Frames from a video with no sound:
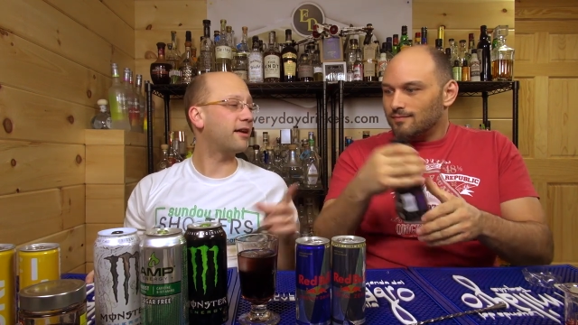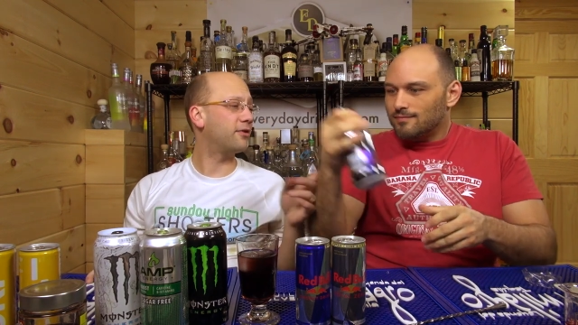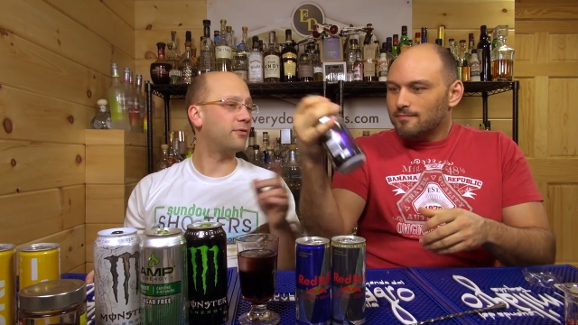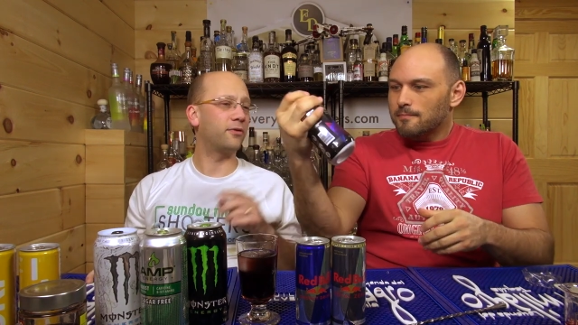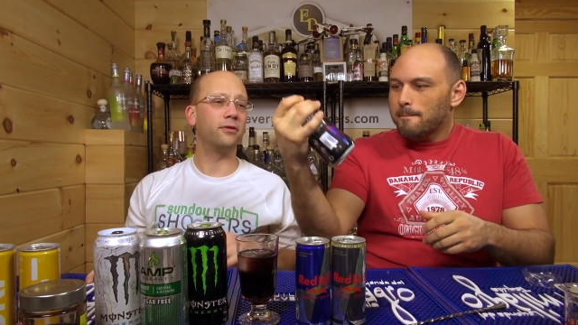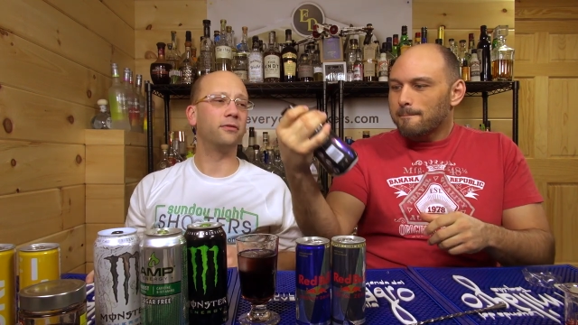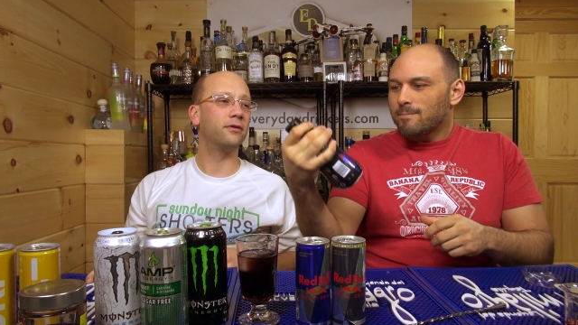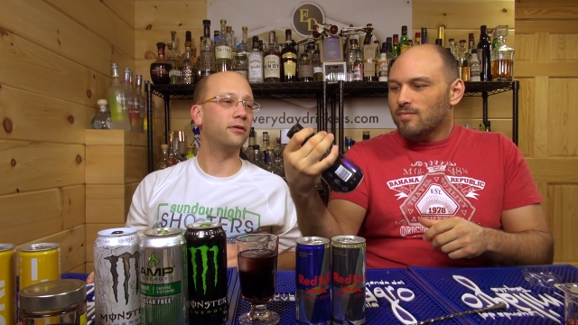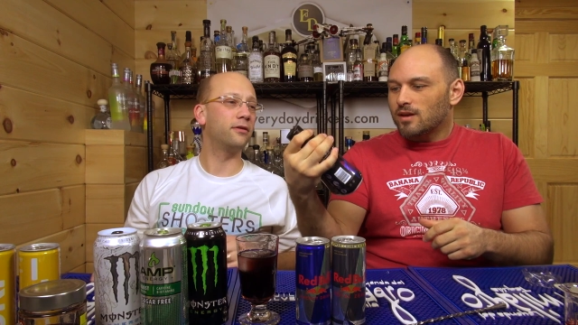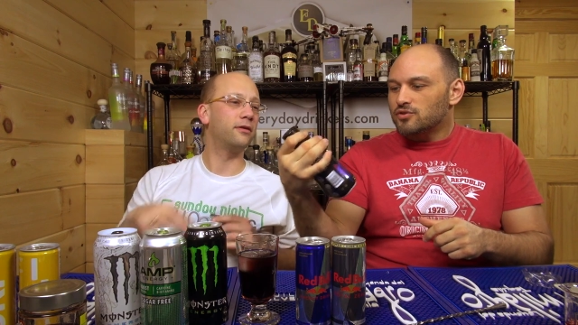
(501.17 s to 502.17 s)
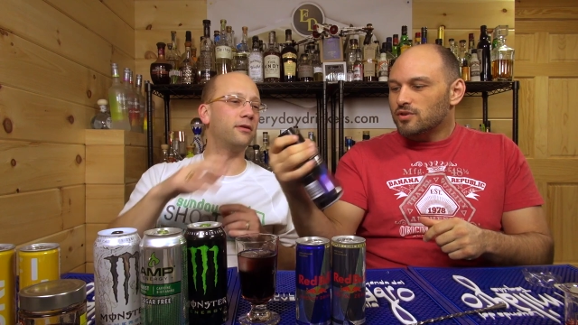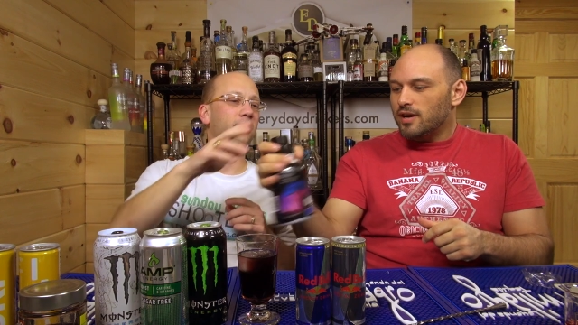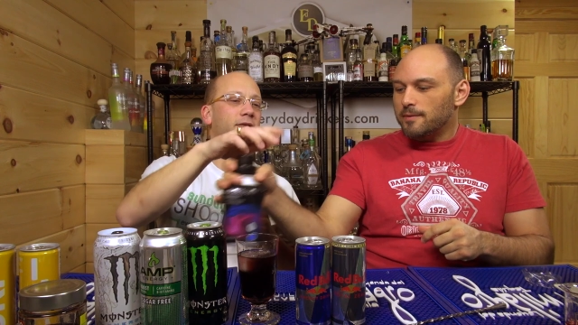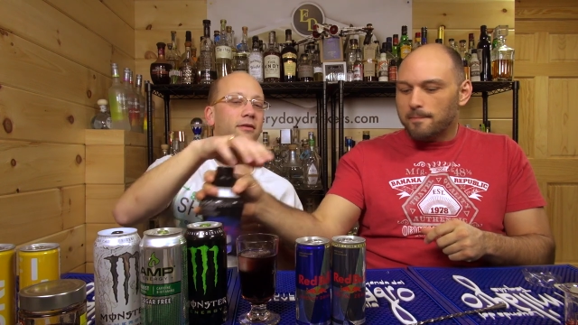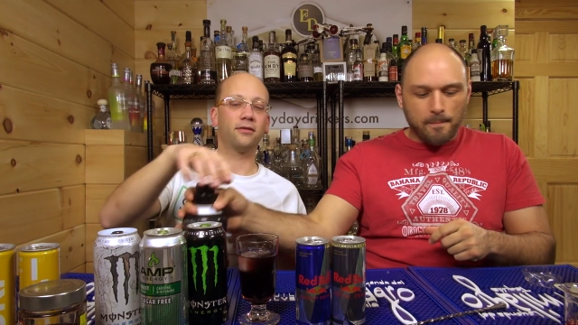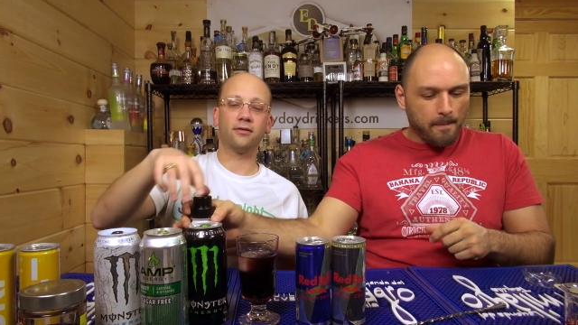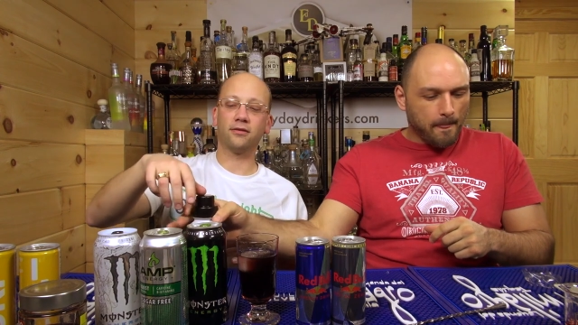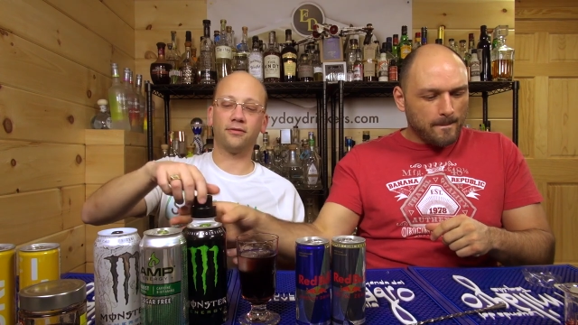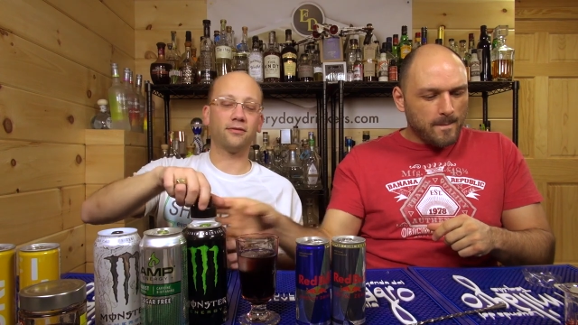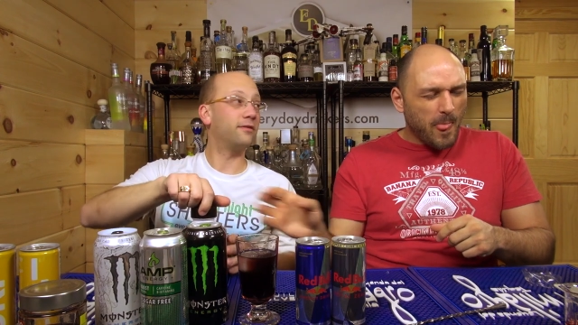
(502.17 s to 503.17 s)
Speaker 1: did that go for you? Let's try it.
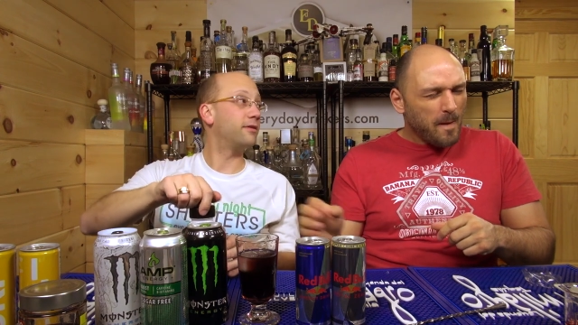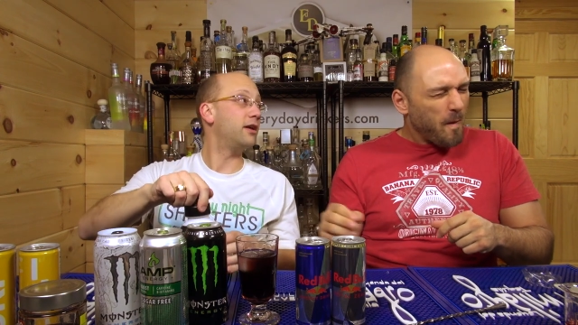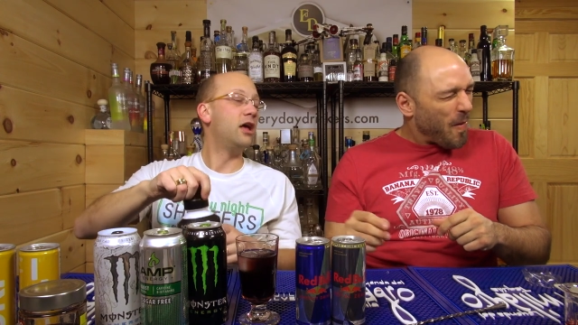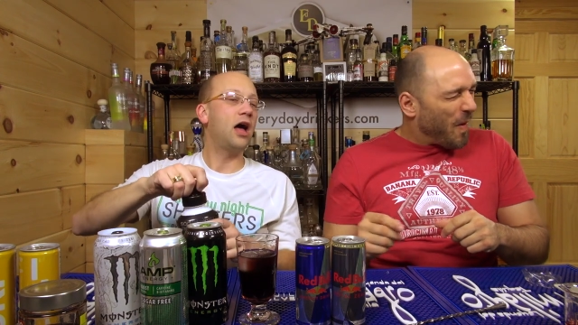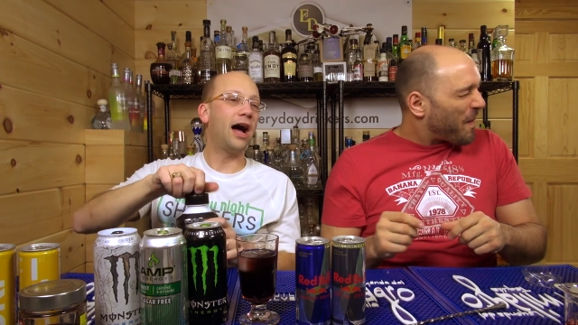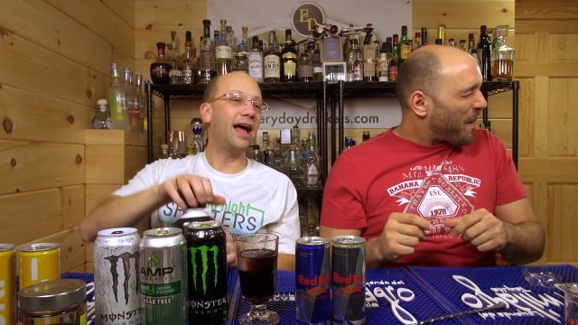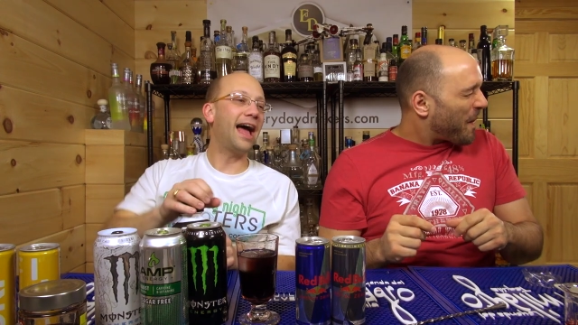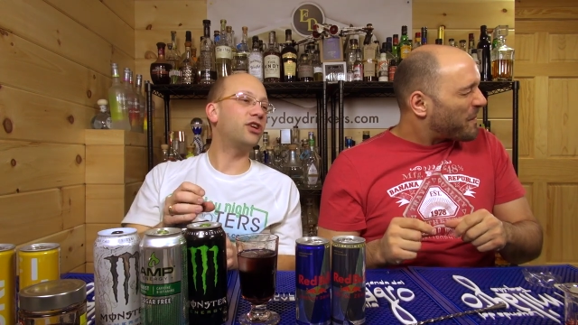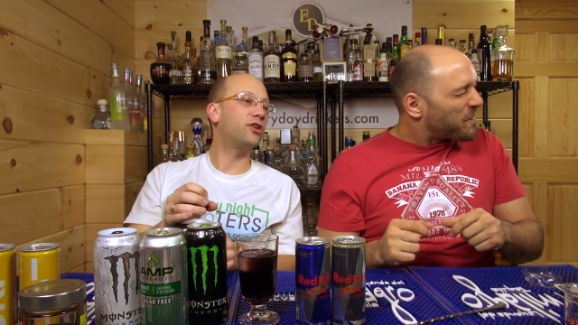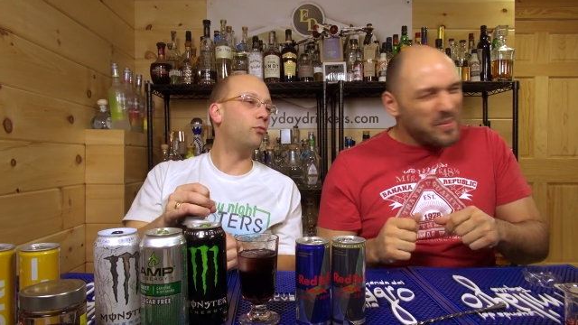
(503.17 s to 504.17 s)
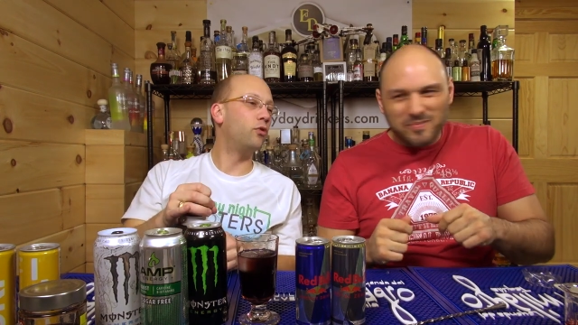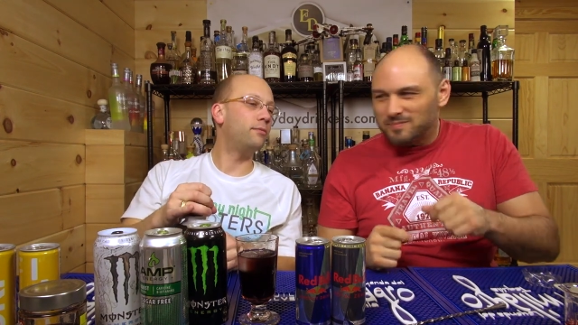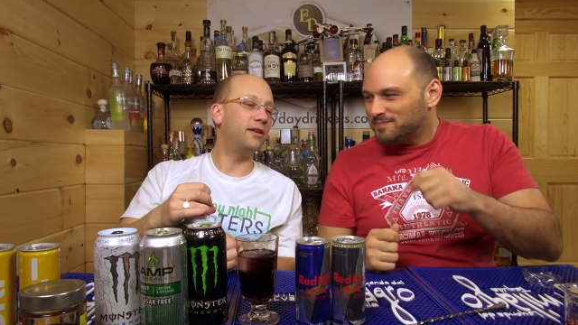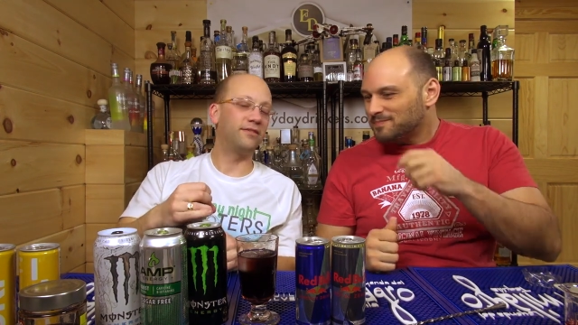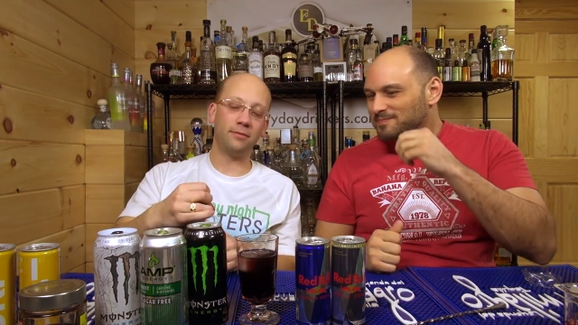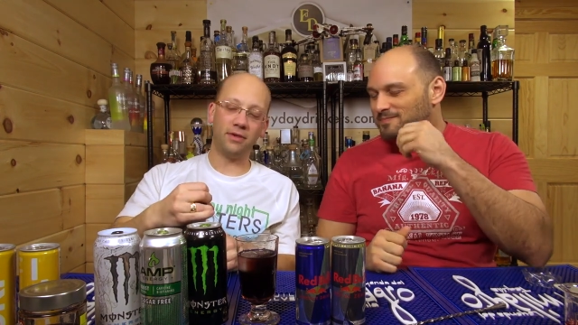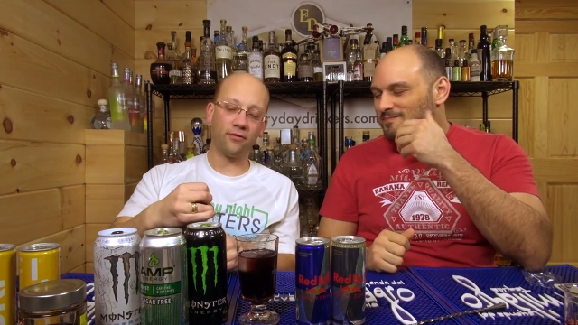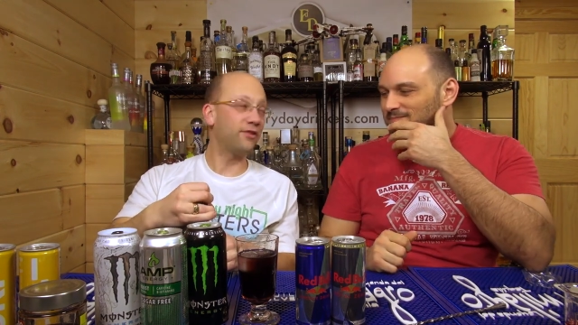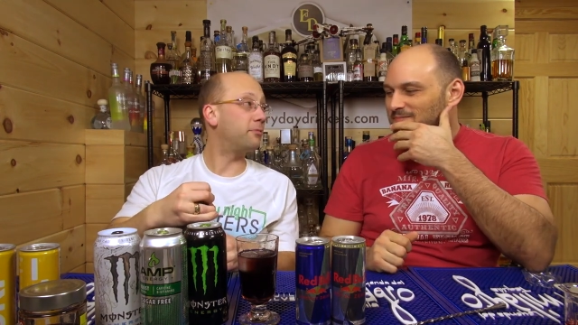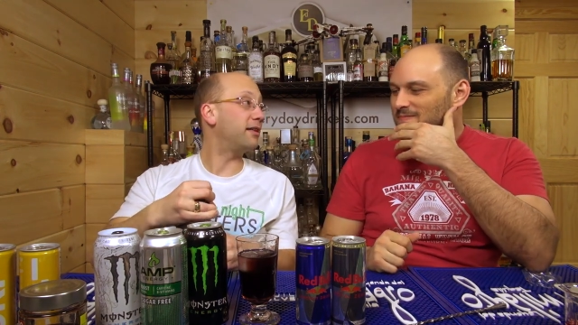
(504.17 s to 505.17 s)
I actually Woodman sent
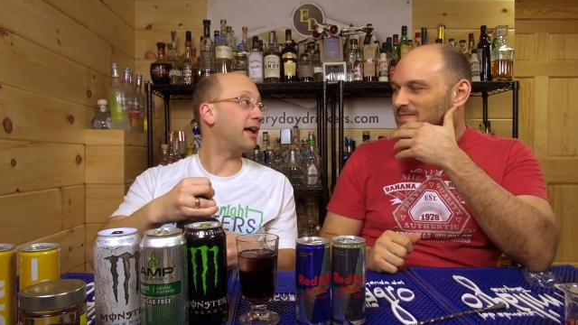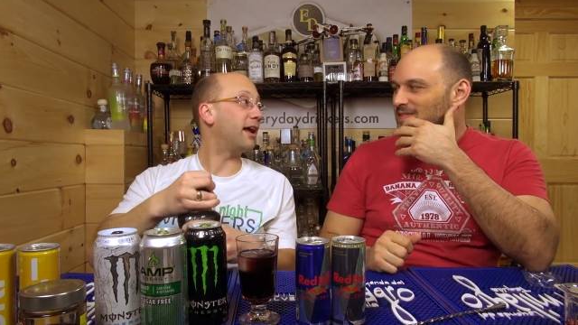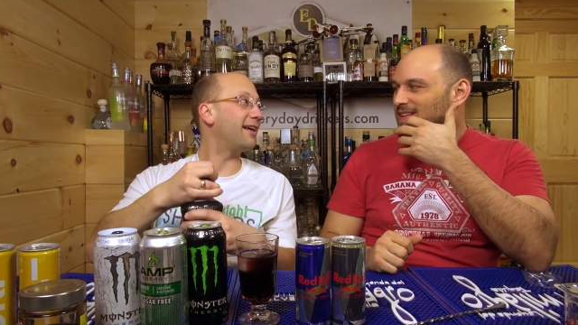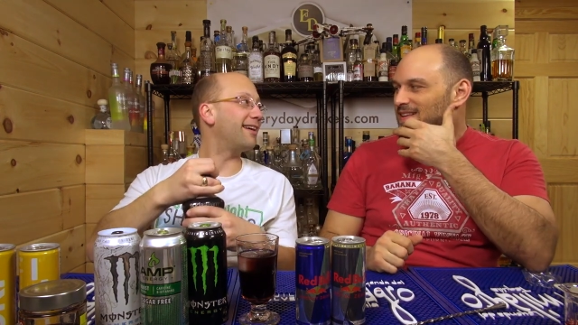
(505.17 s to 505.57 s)
me a recipe that